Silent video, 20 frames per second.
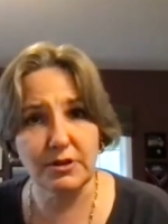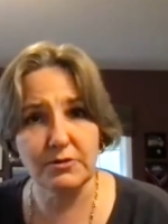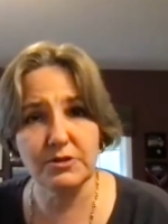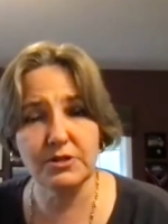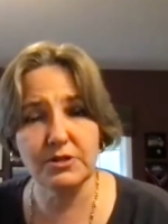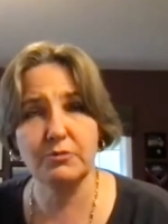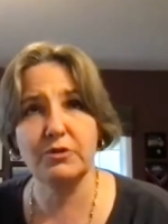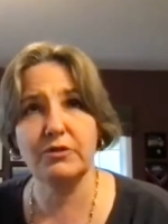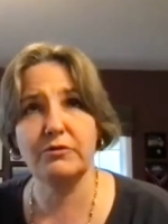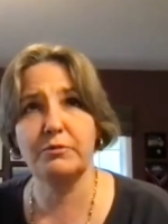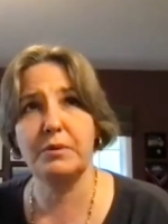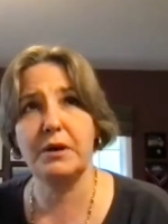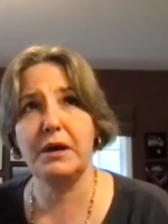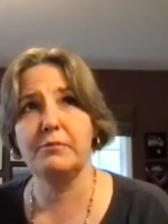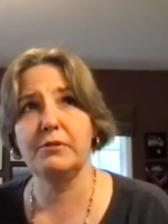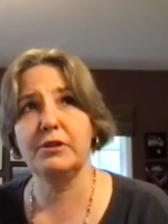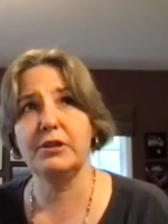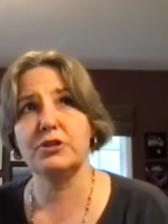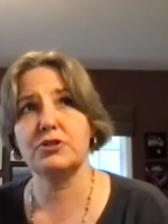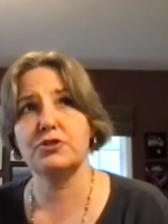So we've
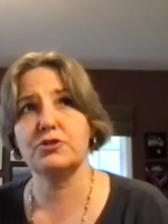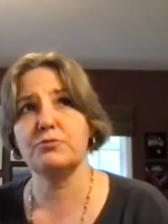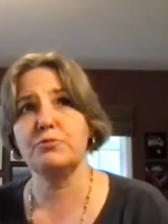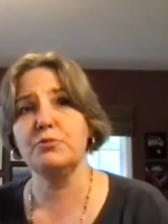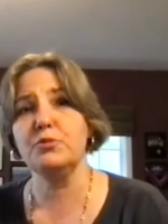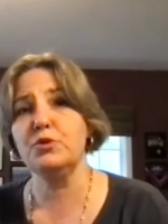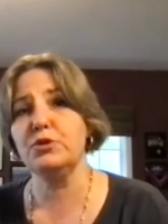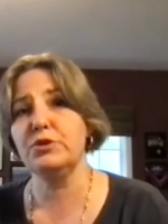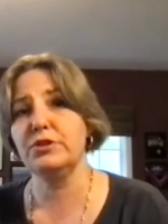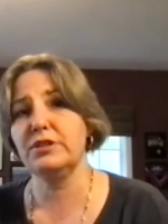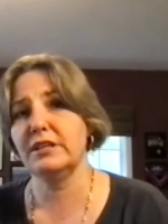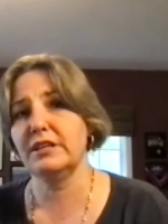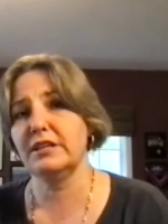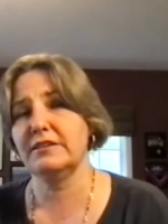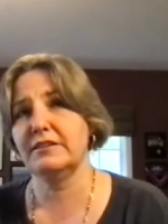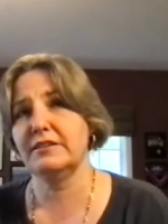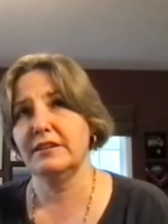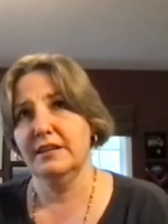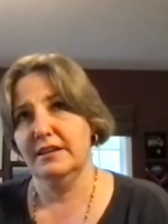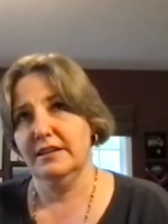published more
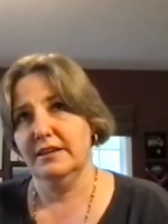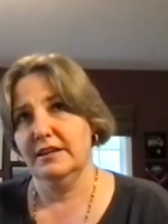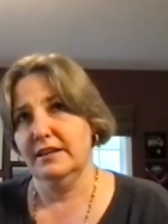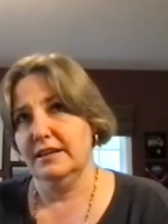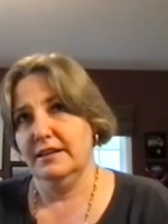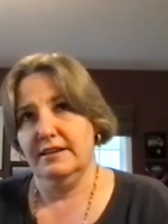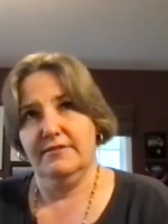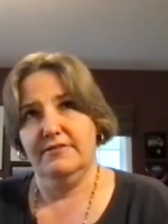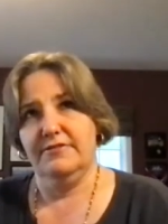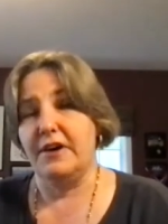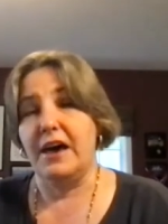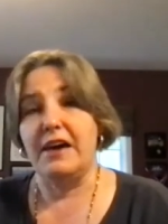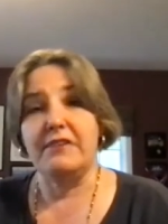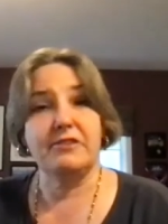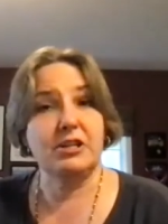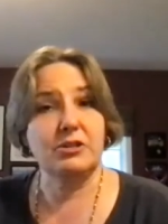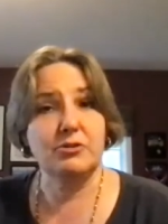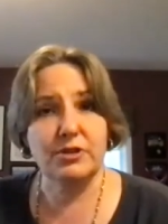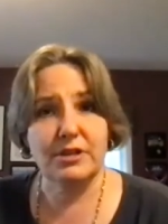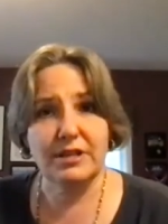than
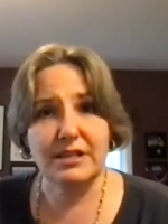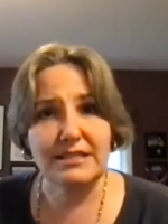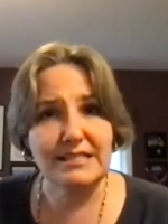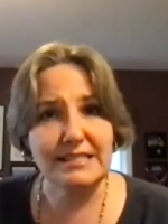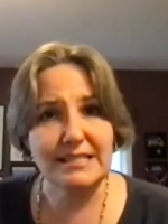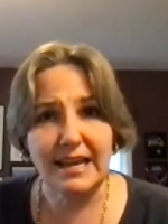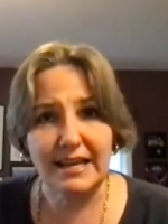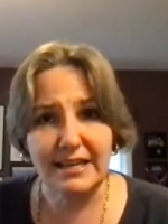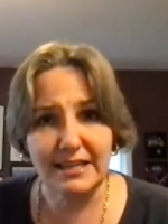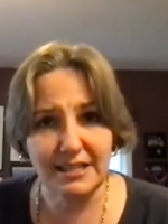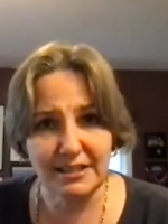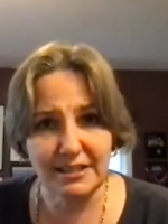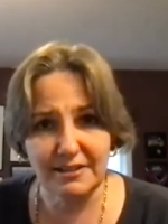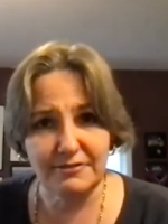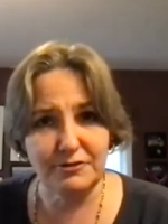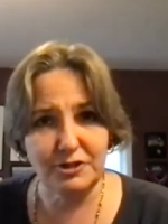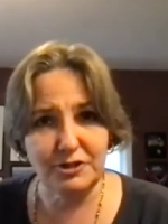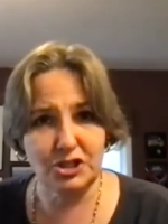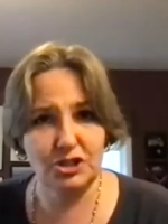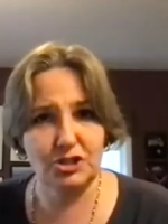500
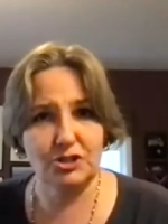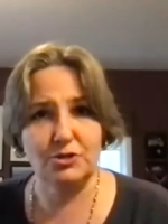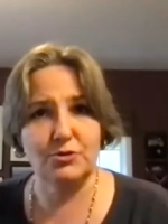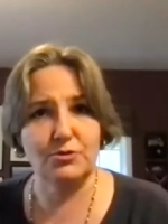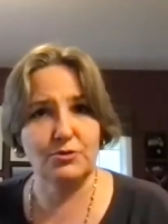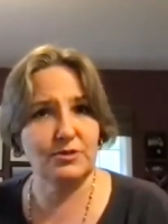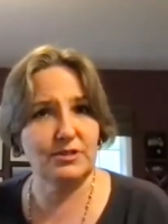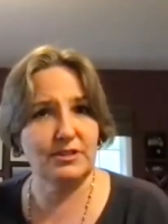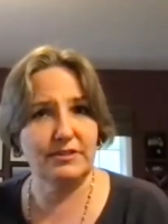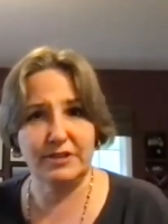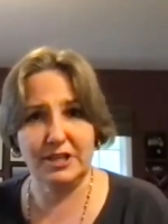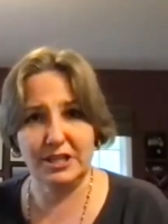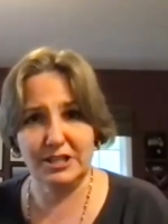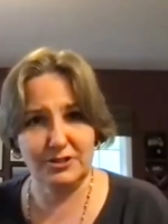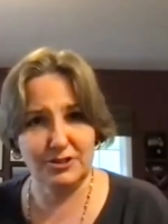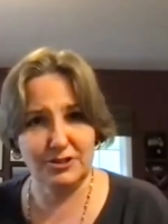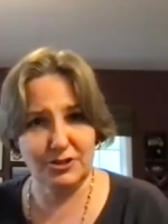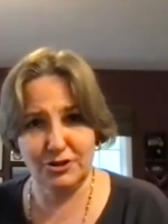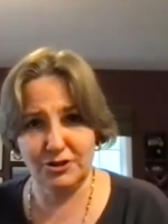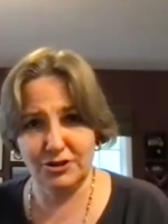consecutive issues of
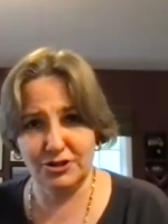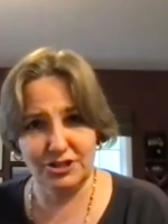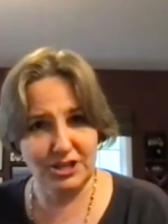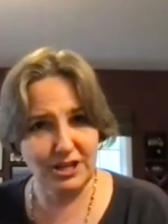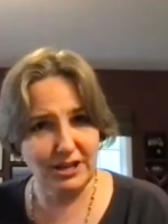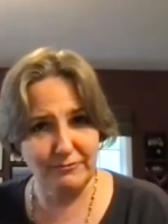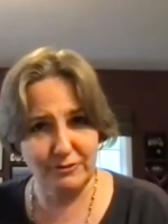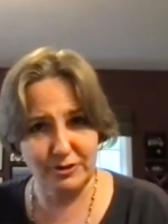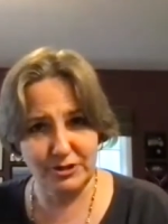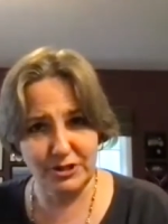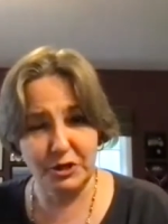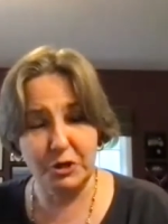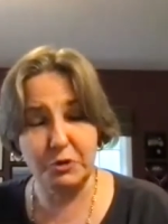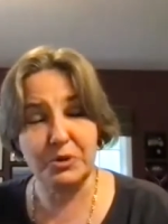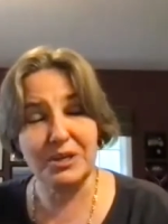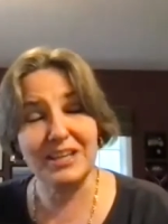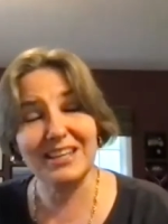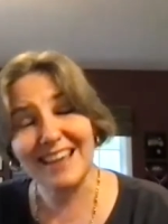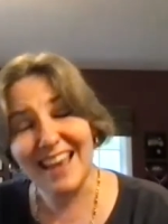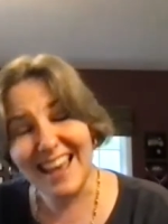EdSurge every single
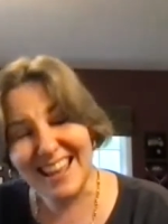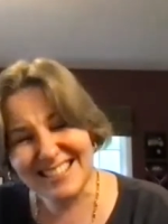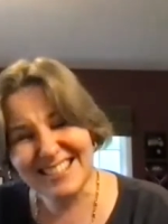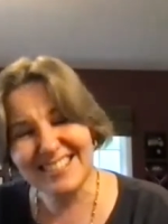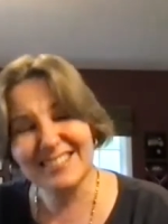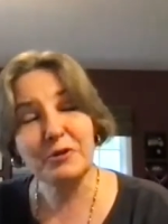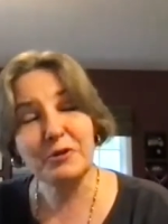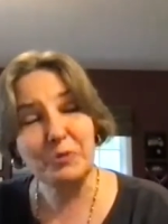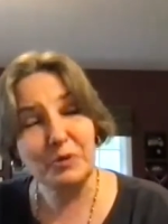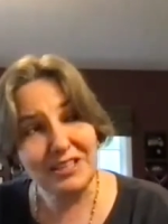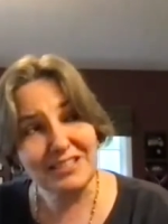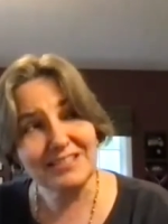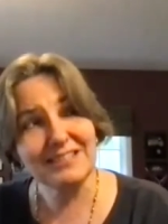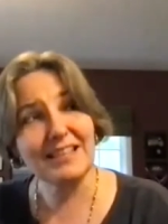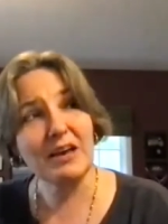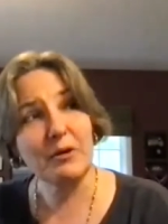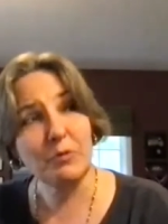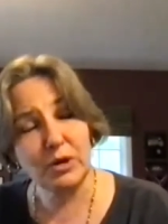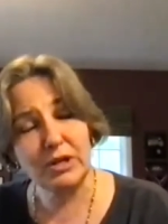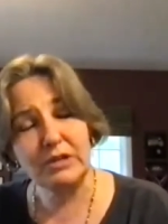week. Yes, there was
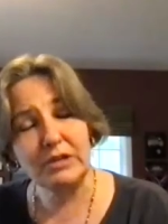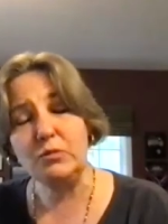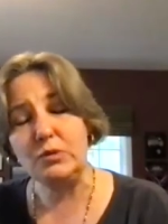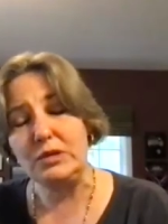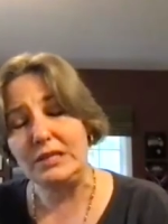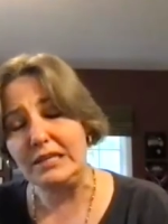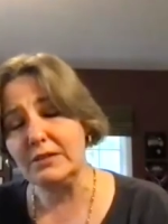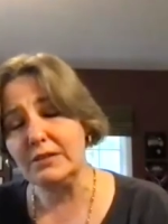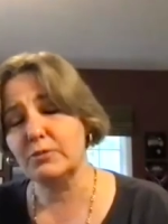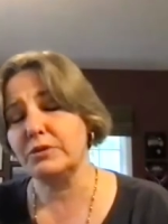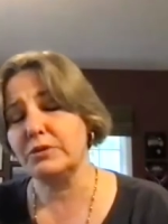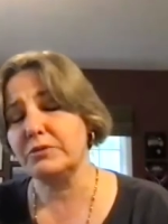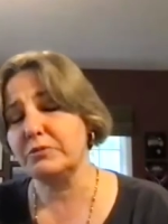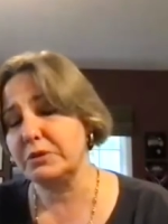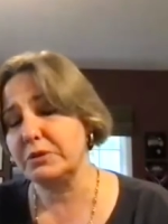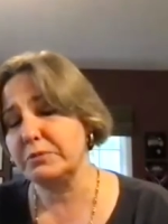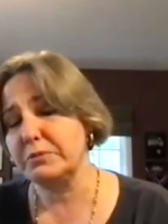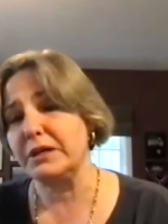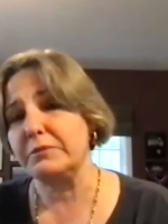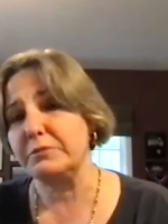that one week when we
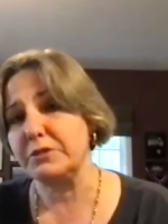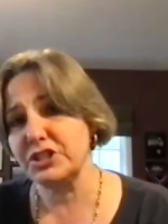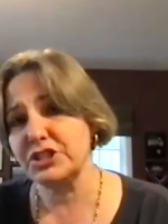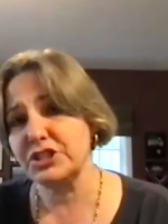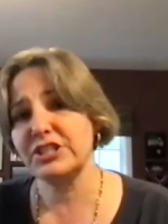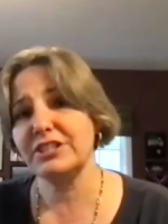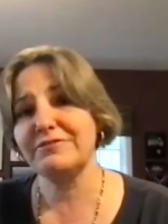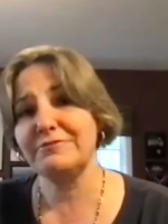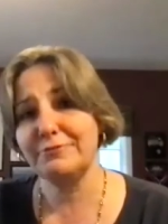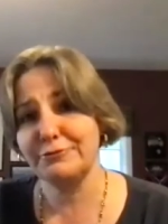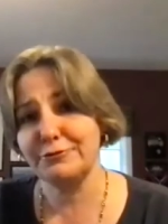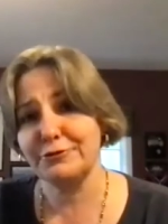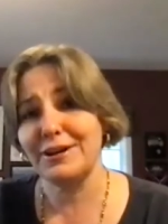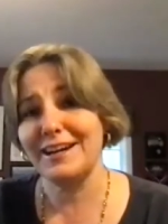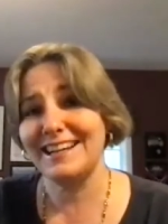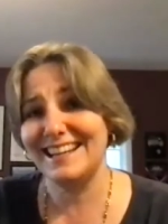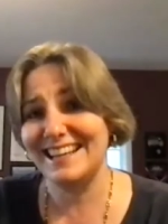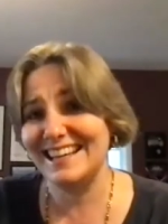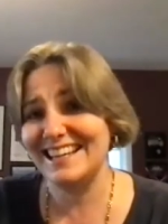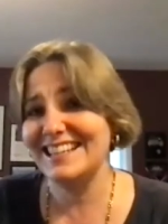published on
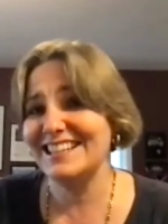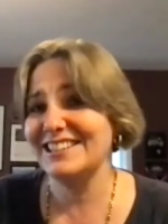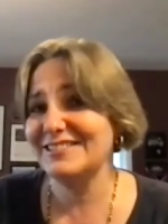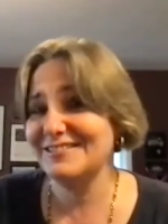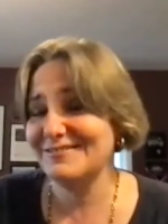Friday at